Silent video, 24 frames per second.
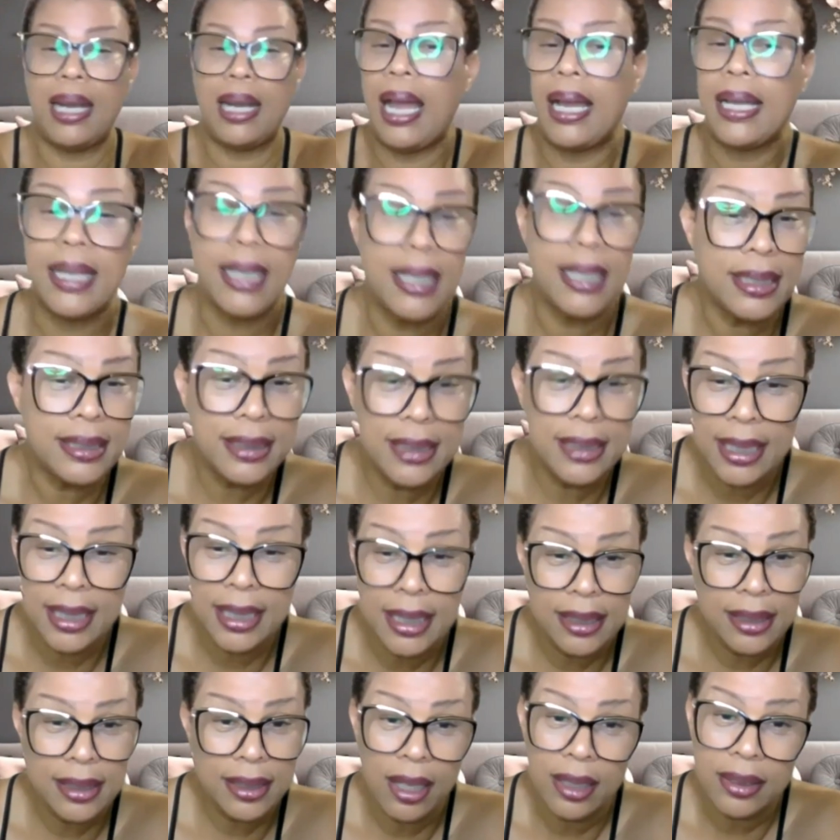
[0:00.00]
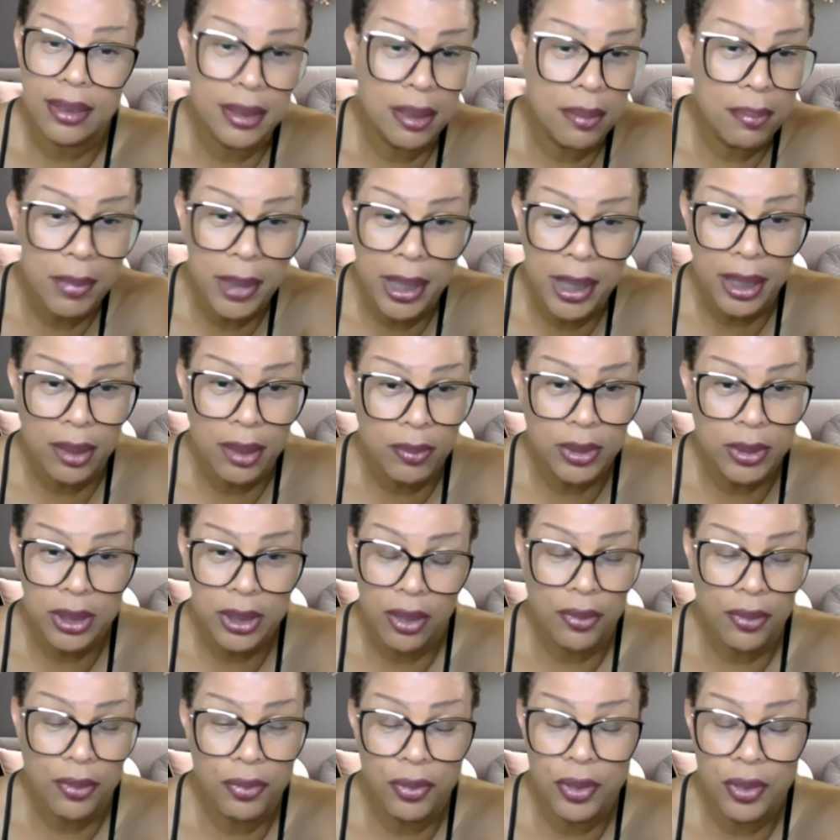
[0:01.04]
And I guess Nikki thought that Megan
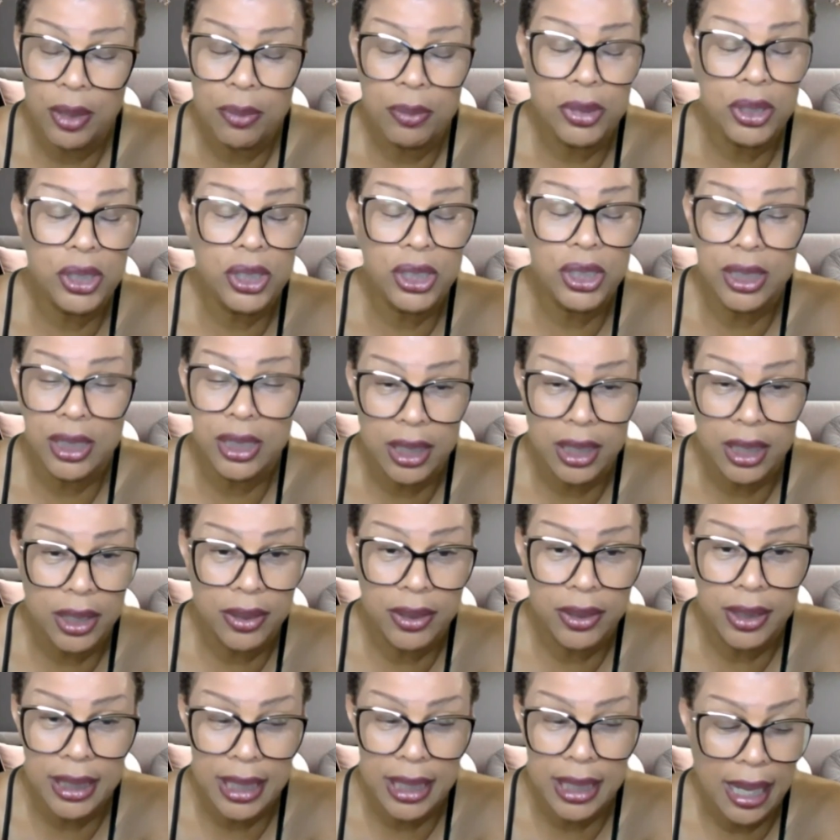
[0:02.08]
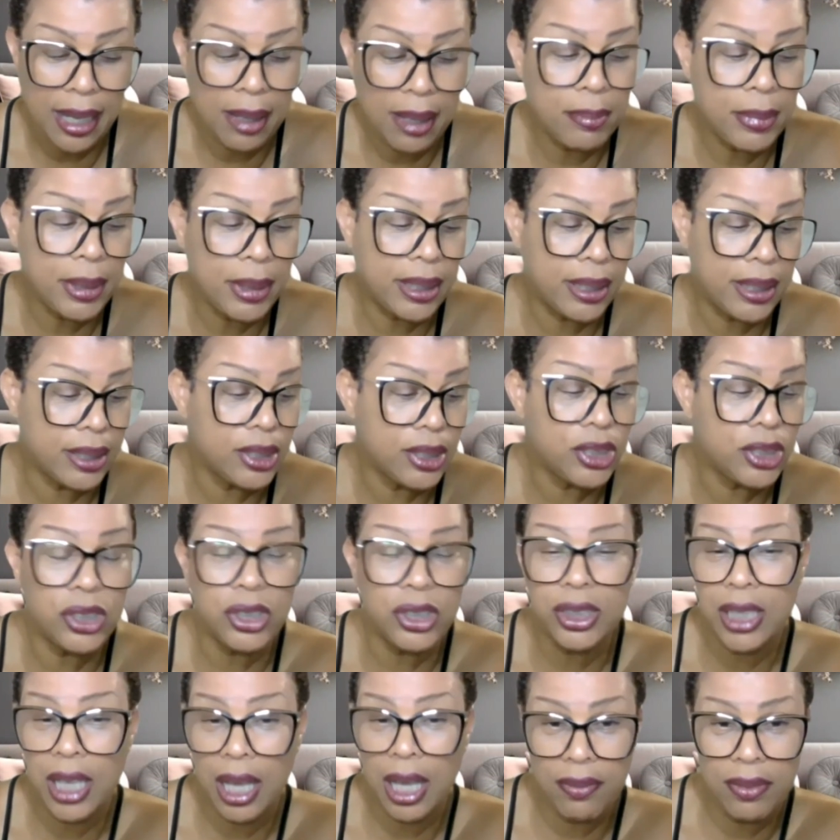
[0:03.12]
was her friend, but she is clearly not because
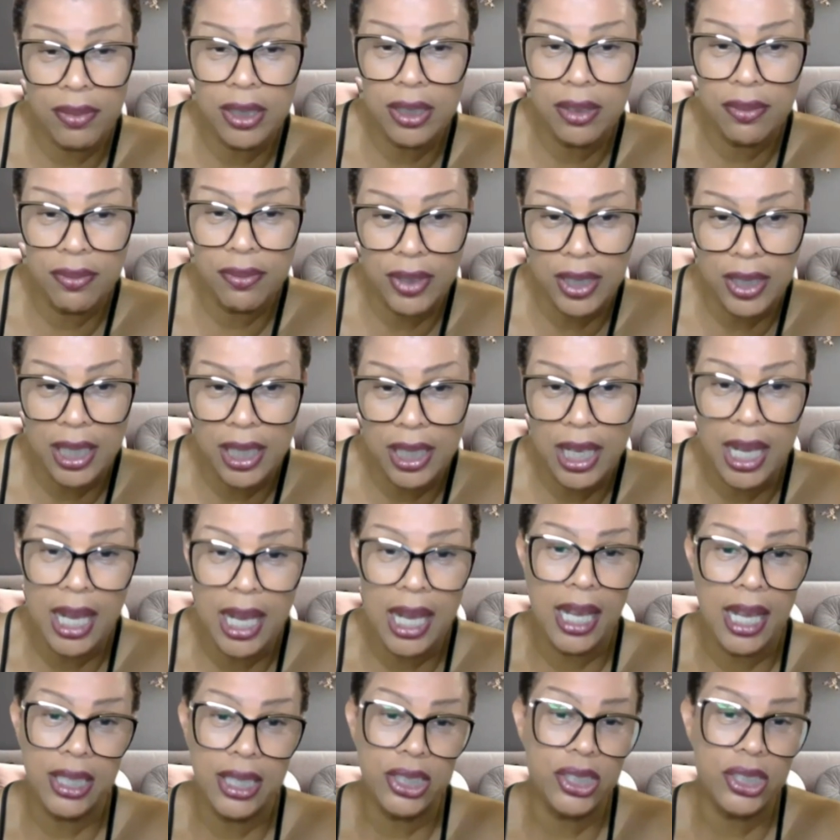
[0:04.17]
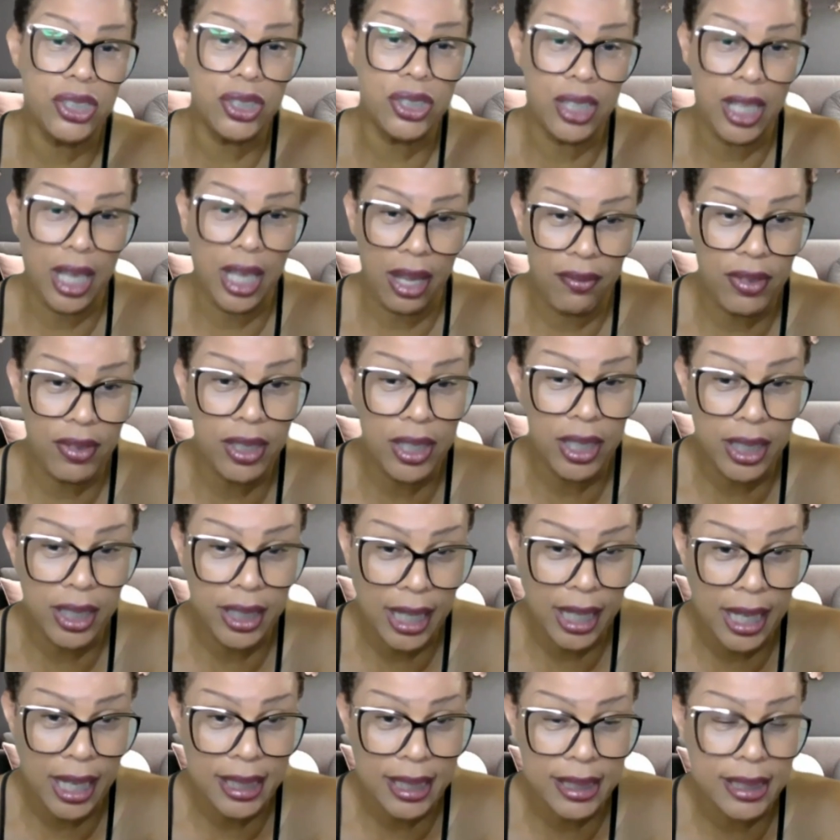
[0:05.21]
she's having an event and she's having a
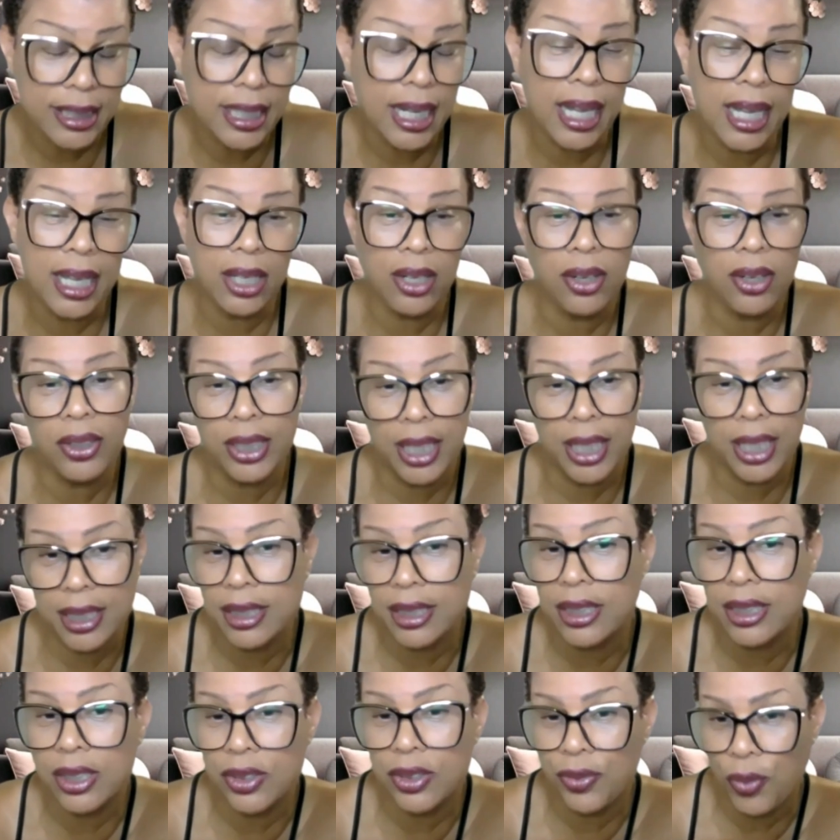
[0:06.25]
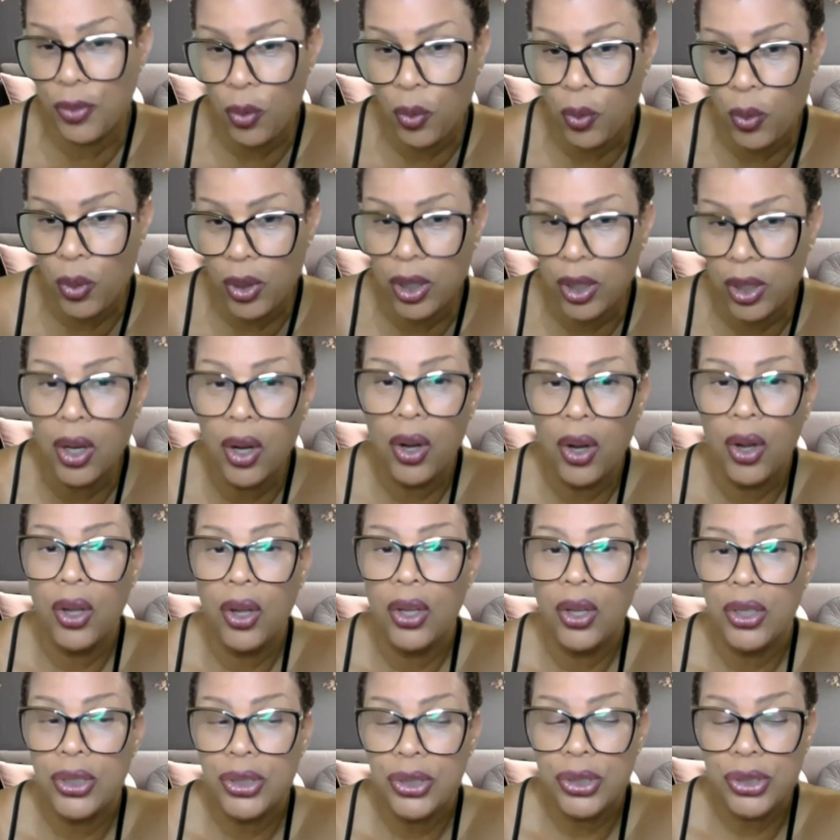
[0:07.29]
guest, and her guest is Four.
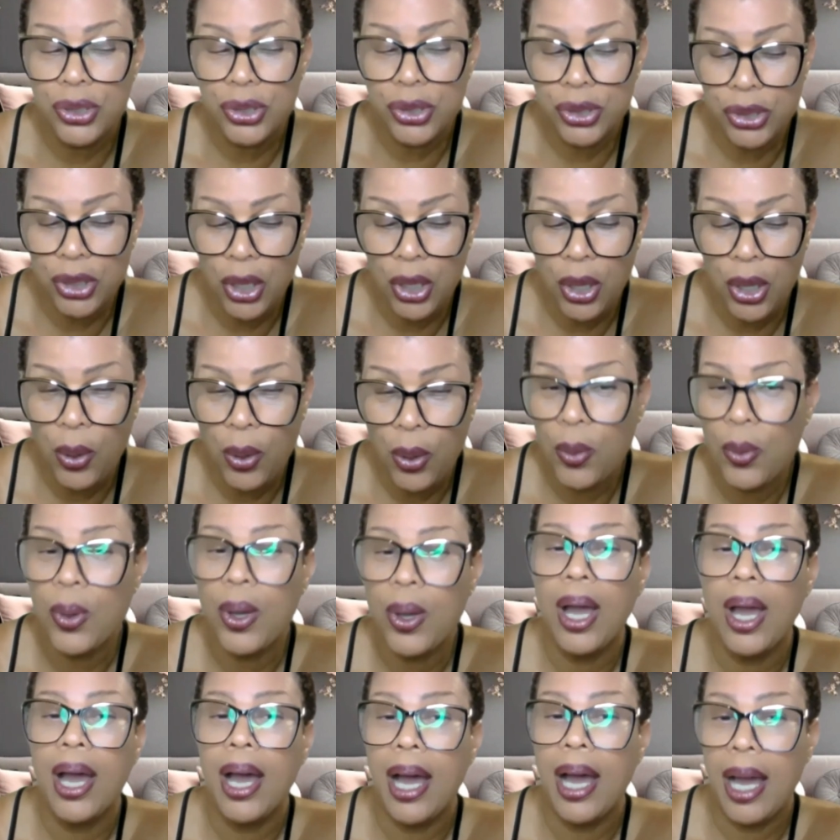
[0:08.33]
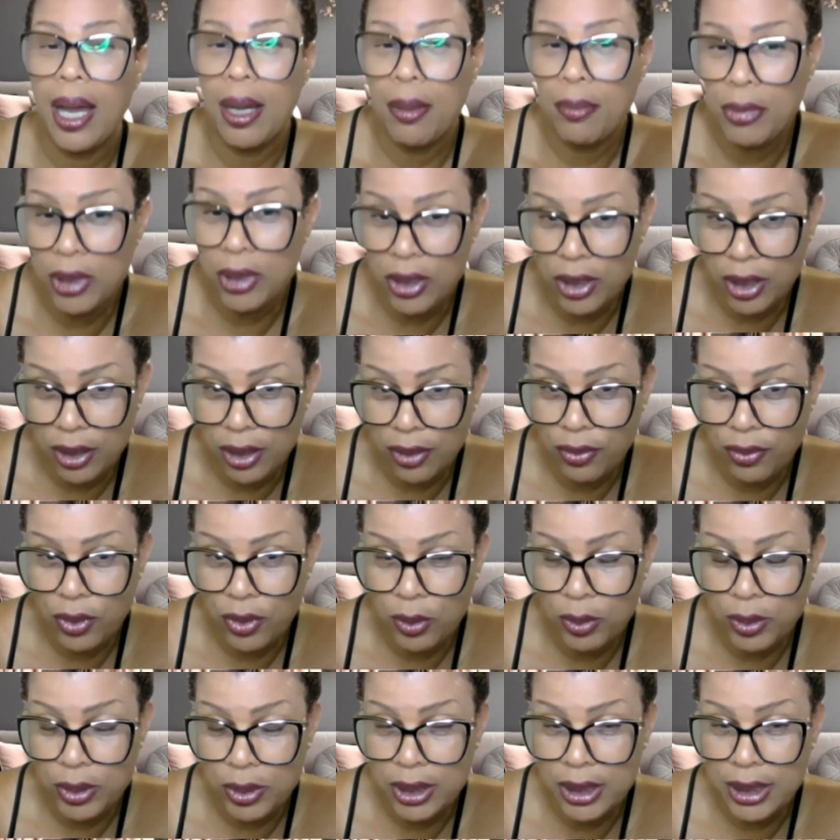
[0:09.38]
So I'm looking
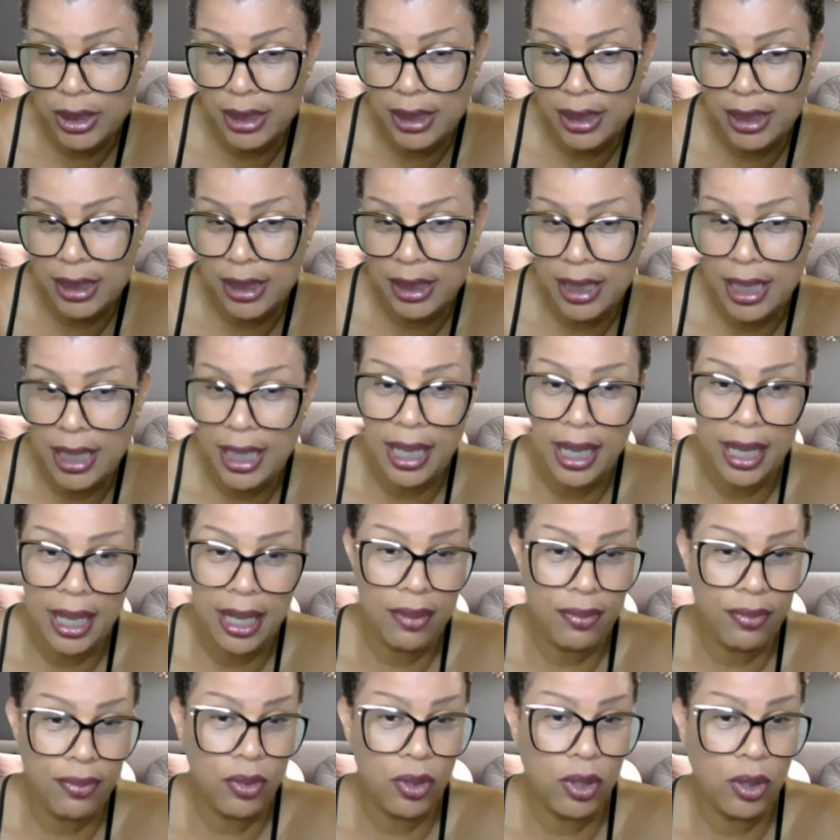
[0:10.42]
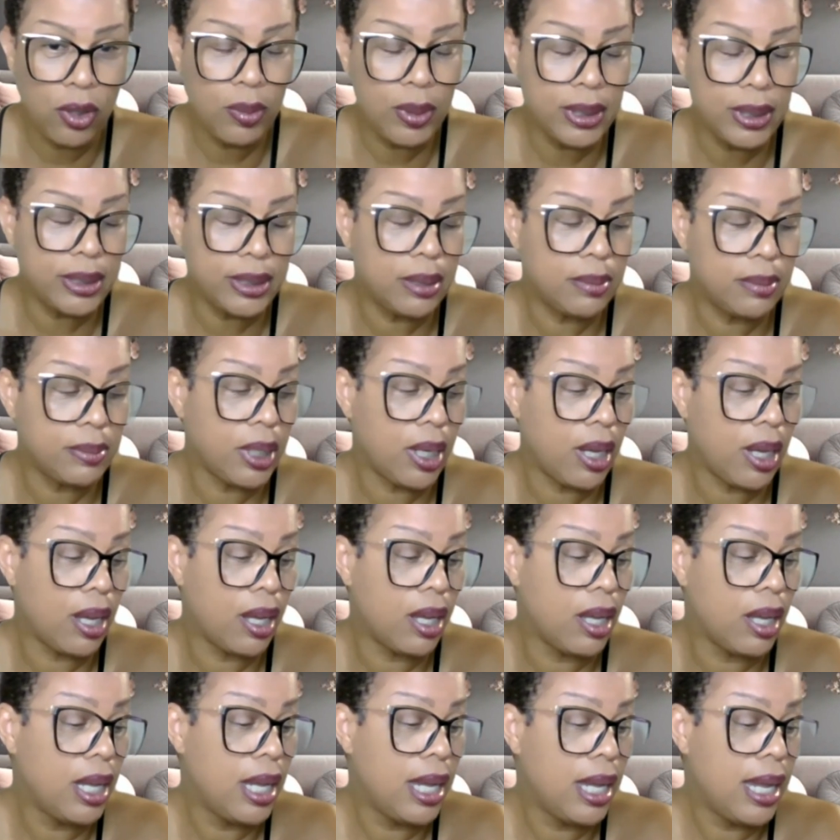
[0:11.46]
forward to seeing that. Hey, Four, what's up,
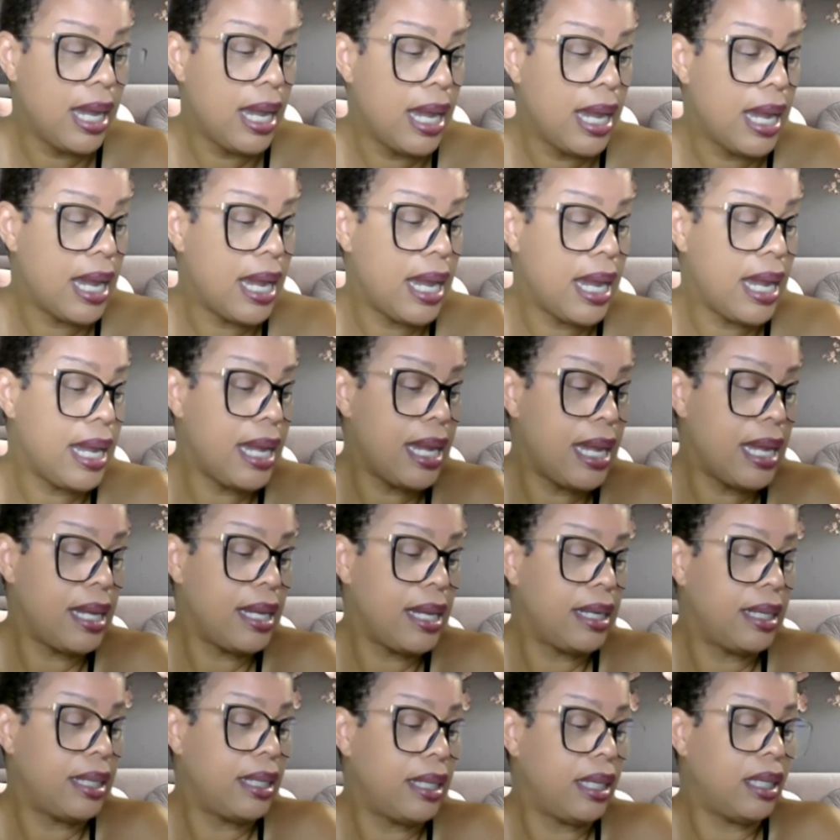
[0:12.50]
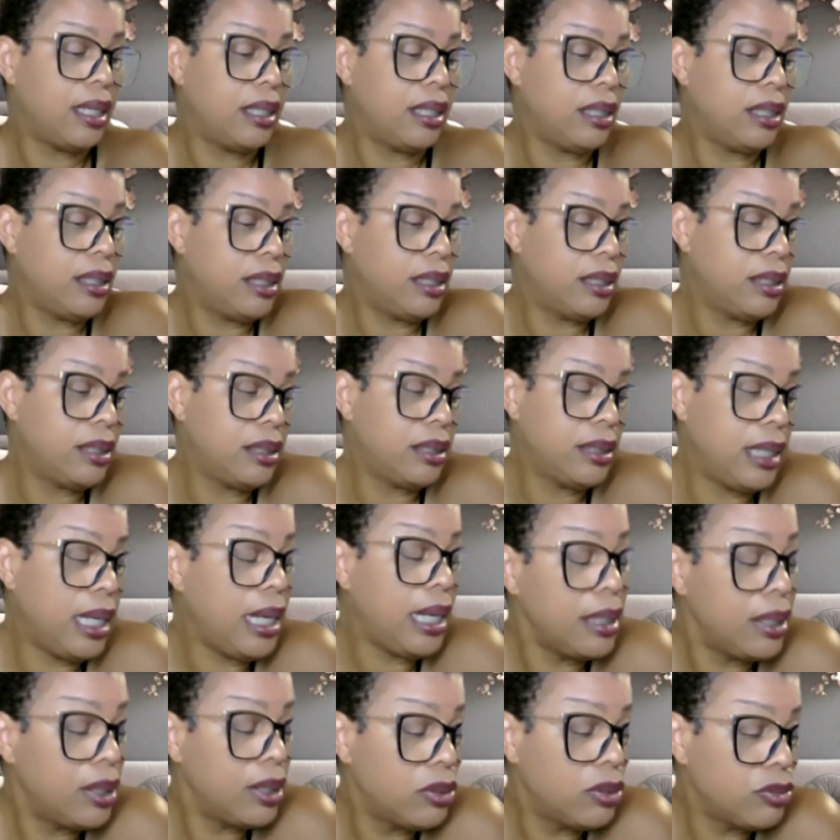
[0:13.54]
y'all? And on
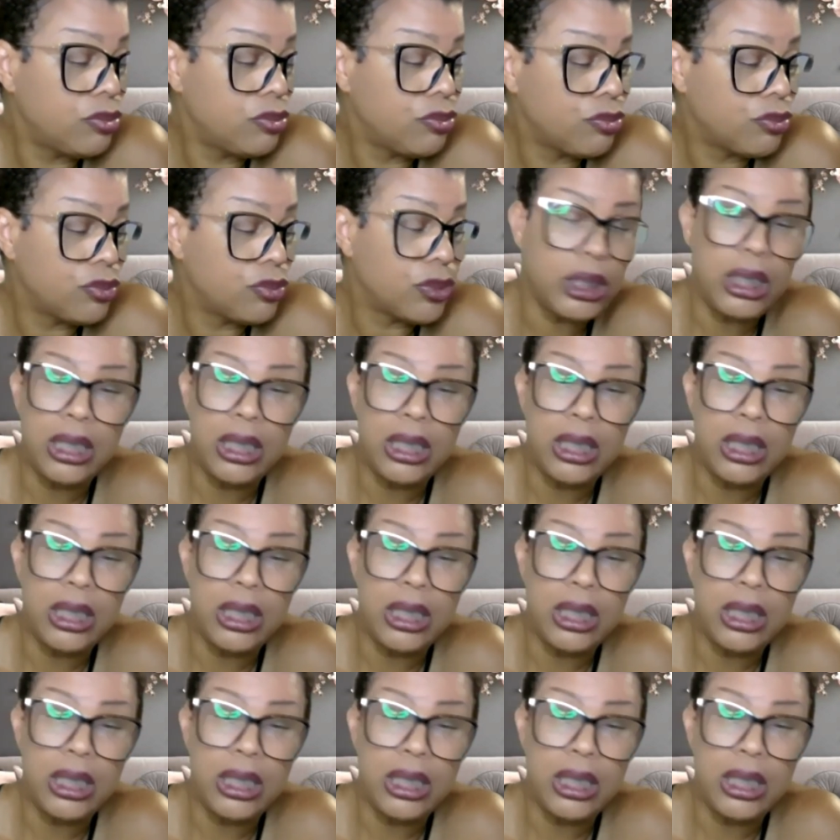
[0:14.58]
that note,